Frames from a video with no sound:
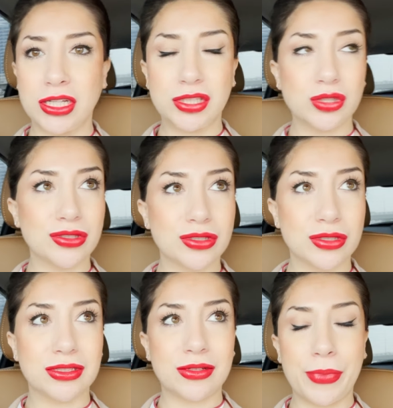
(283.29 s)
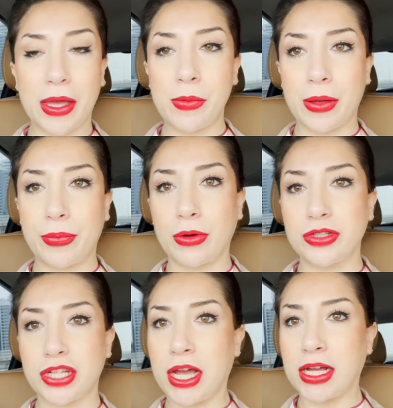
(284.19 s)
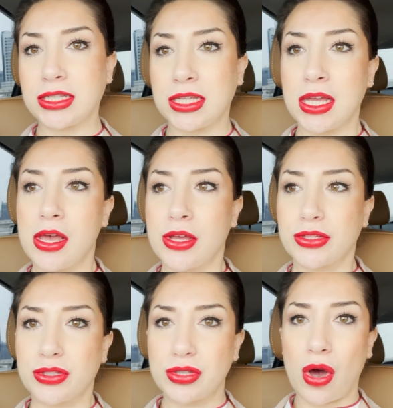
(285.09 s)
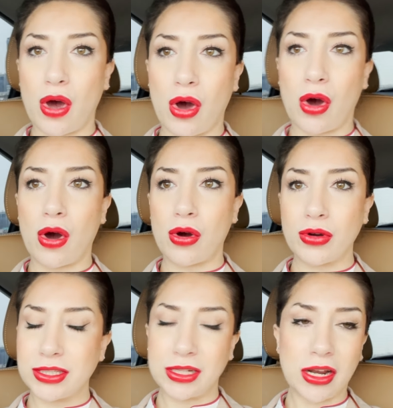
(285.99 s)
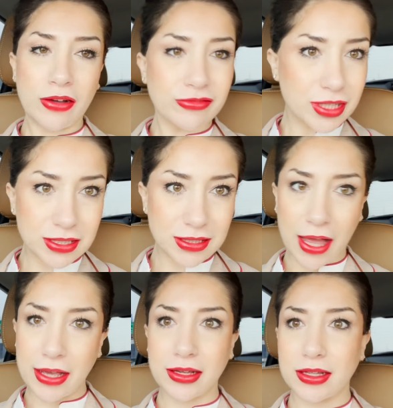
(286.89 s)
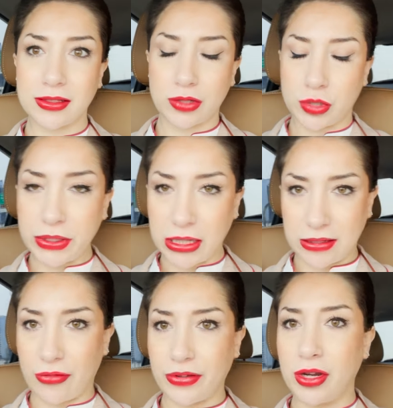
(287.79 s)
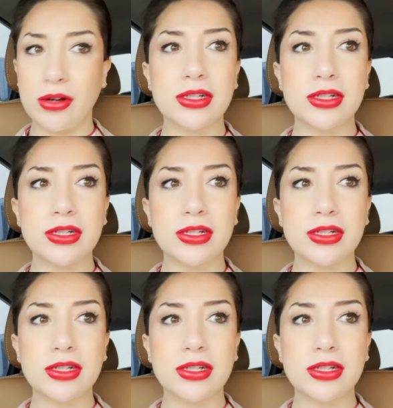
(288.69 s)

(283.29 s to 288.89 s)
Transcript: It's a big project, so it's none of this like social media stuff, you know.